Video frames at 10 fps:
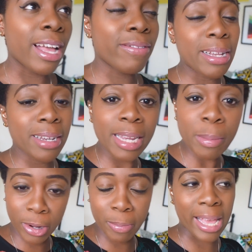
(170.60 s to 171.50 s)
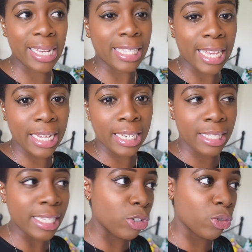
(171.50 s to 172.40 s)
I found a temporary place in
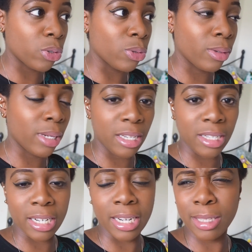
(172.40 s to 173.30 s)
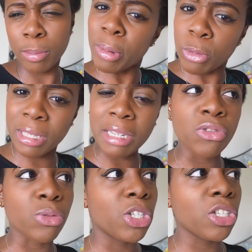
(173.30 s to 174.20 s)
central London. It's a bit more
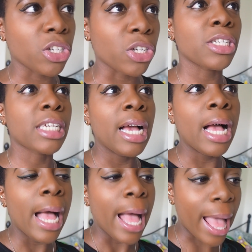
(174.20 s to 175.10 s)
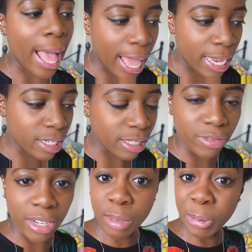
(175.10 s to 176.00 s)
central, which is good. And they've
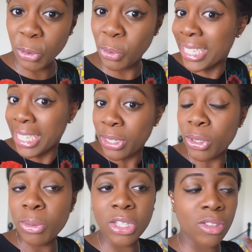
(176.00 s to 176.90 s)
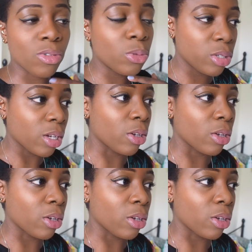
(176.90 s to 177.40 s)
done a special deal, which is also